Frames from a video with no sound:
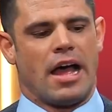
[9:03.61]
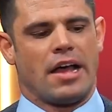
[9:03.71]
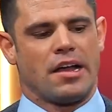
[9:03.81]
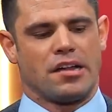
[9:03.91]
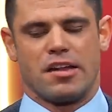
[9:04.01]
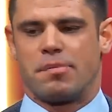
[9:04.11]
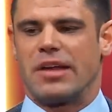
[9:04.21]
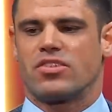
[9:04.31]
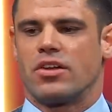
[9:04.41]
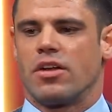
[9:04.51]
I, I
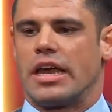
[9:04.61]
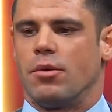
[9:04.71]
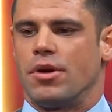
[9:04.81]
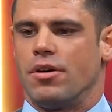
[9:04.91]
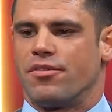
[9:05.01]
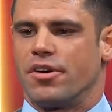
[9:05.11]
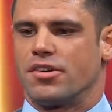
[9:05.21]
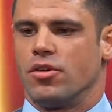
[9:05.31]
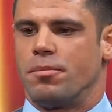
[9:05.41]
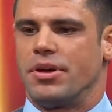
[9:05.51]
especially don't like it when it refers
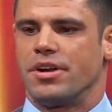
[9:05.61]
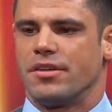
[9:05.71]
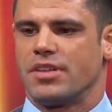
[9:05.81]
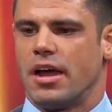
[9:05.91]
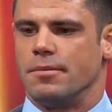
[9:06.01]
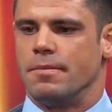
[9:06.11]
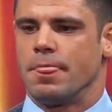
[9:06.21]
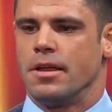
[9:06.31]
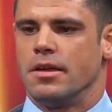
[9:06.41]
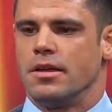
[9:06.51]
to a period of time.
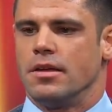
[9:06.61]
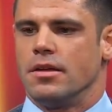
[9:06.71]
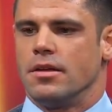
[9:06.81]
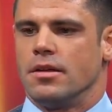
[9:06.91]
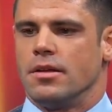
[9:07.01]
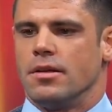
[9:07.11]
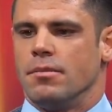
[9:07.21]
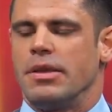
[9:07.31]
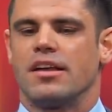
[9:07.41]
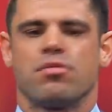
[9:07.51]

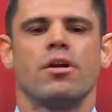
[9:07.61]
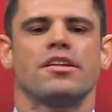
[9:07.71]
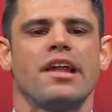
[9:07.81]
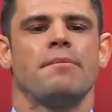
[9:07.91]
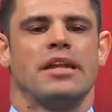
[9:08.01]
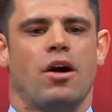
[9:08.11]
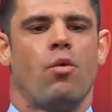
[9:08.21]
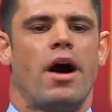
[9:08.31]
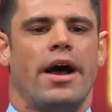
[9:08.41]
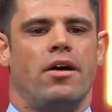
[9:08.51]
Because what does that mean, a
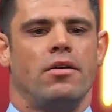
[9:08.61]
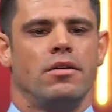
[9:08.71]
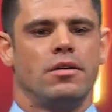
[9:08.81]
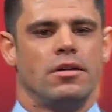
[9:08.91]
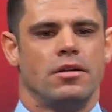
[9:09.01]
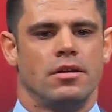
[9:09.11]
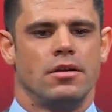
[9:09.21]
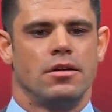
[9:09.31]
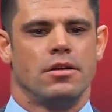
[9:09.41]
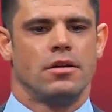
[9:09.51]
while?
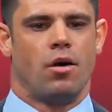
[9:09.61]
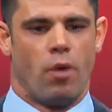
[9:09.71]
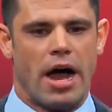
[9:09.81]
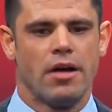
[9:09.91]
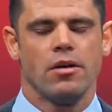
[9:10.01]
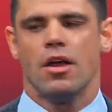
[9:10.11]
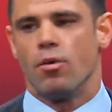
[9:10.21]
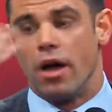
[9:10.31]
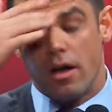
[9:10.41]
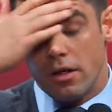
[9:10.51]
A while?
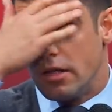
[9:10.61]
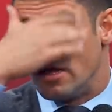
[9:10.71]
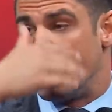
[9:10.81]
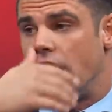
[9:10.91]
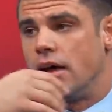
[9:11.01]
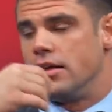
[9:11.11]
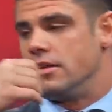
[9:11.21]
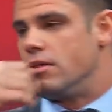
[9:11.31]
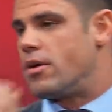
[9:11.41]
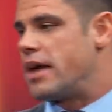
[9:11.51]
Well, uh,
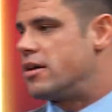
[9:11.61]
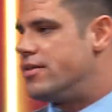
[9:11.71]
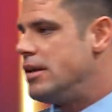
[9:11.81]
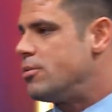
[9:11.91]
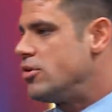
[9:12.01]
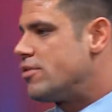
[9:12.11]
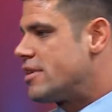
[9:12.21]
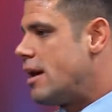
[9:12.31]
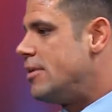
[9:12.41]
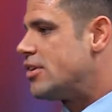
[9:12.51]
the writer of Hebrews, one
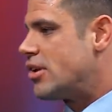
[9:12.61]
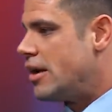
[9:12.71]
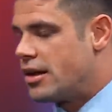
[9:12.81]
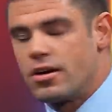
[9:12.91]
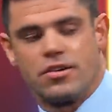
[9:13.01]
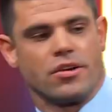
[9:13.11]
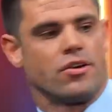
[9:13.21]
time he was trying to encourage